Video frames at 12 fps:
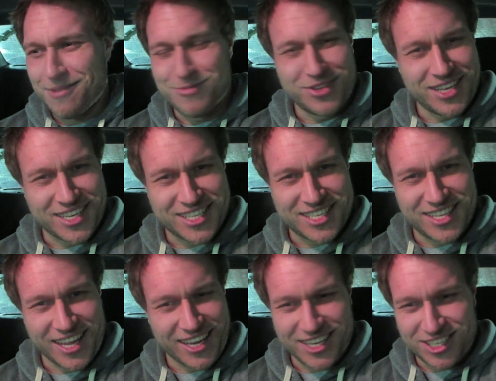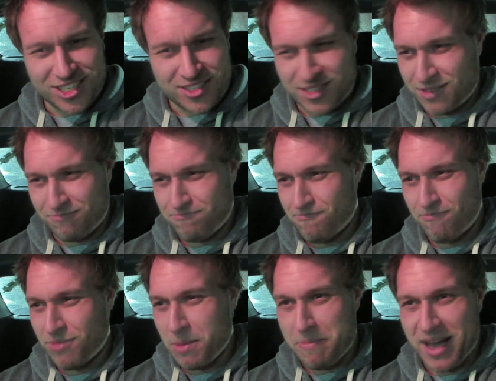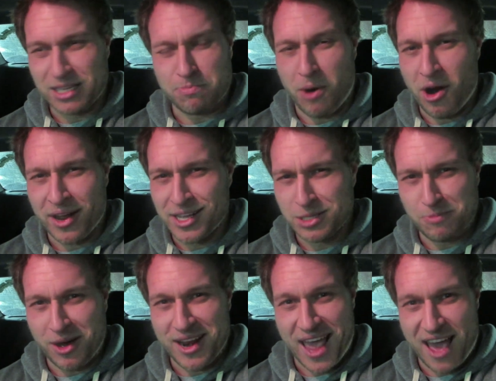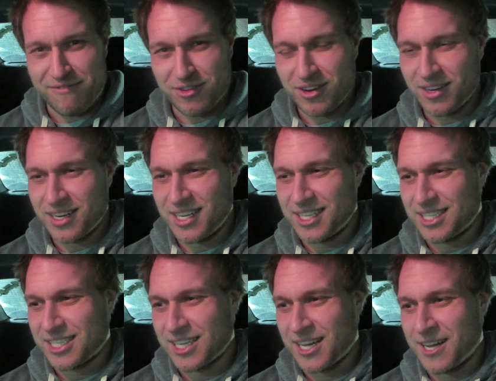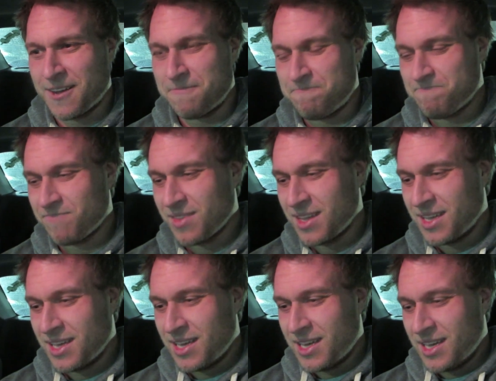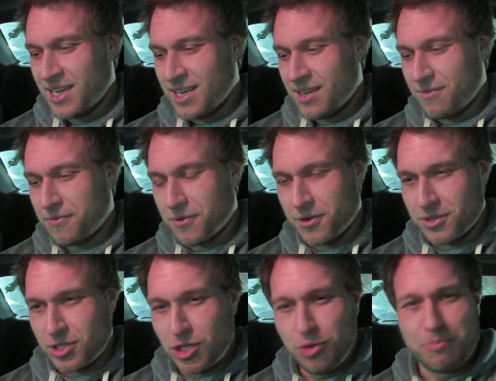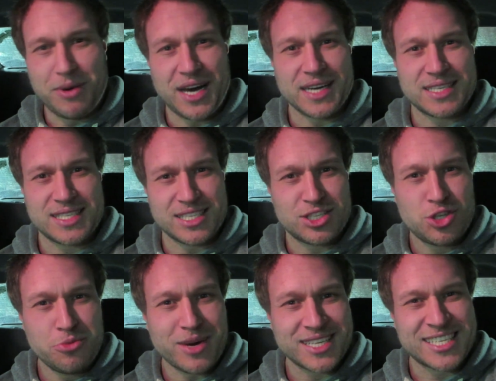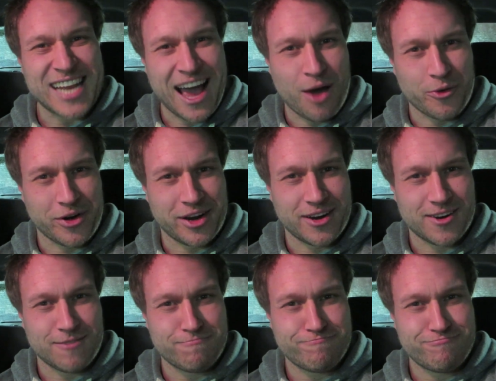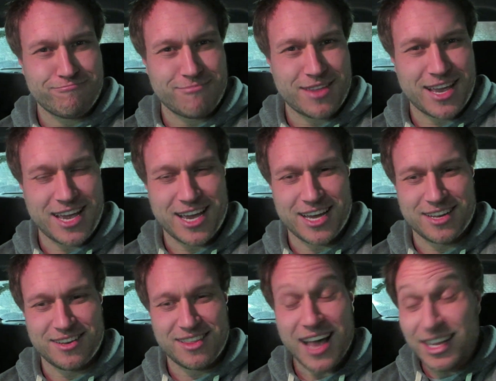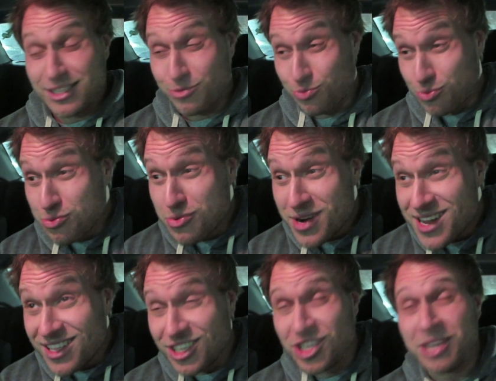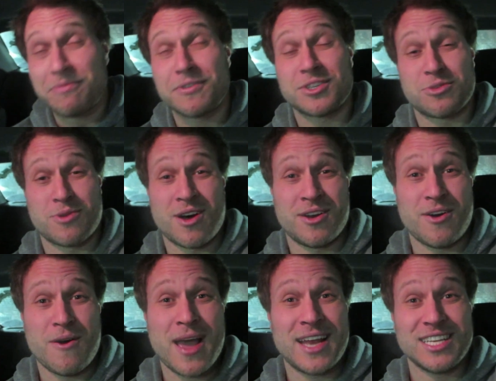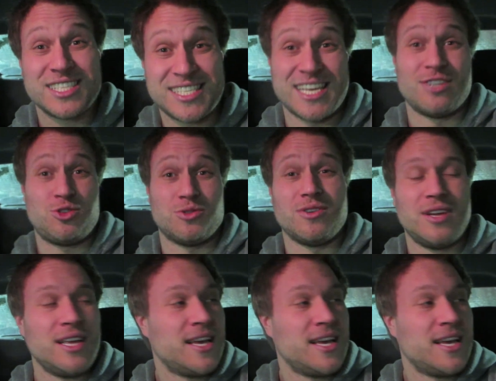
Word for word: I'm really like, it's just the best parking spot ever. It's um, for two bucks, it's two bucks an hour here. And that's really cheap for Toronto and it's central